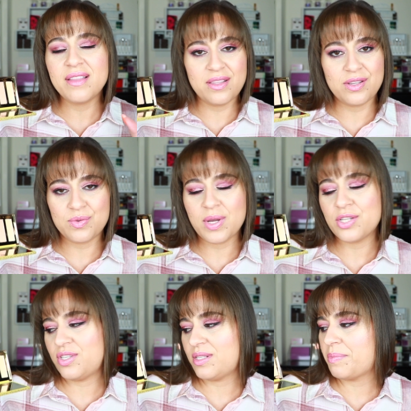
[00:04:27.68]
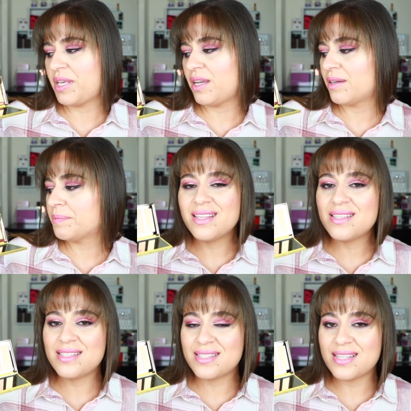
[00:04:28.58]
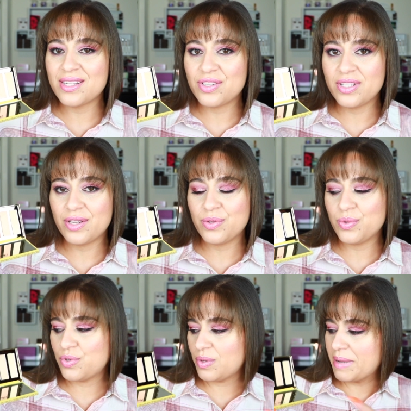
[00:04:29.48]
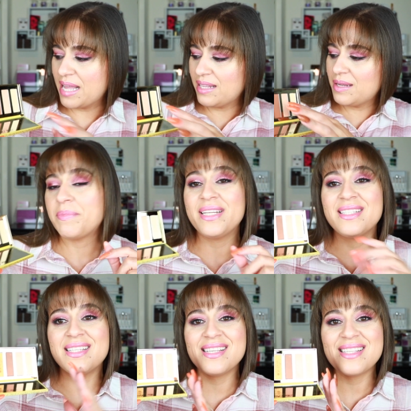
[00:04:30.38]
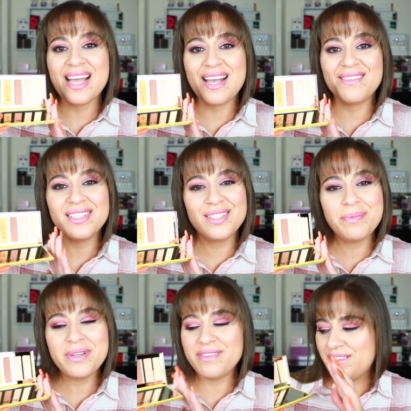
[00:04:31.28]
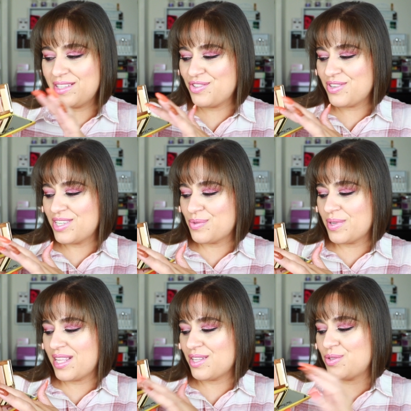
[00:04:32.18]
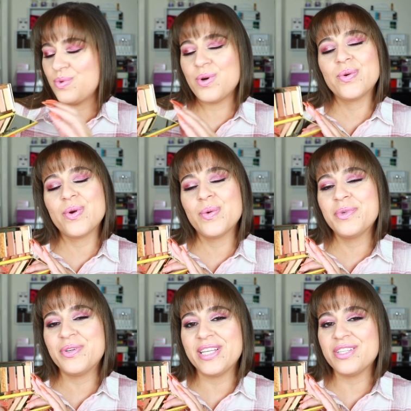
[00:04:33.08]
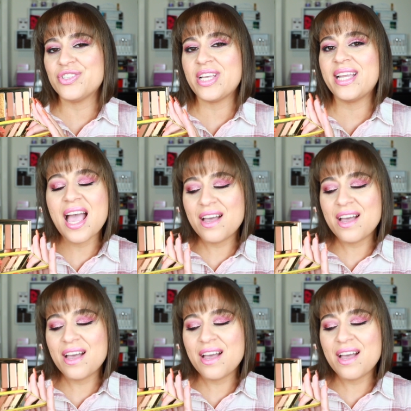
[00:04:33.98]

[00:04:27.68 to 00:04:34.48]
than the swatches appear. This is essentially a neutral palette, but it does have a little bit of interest with that duochrome green shade.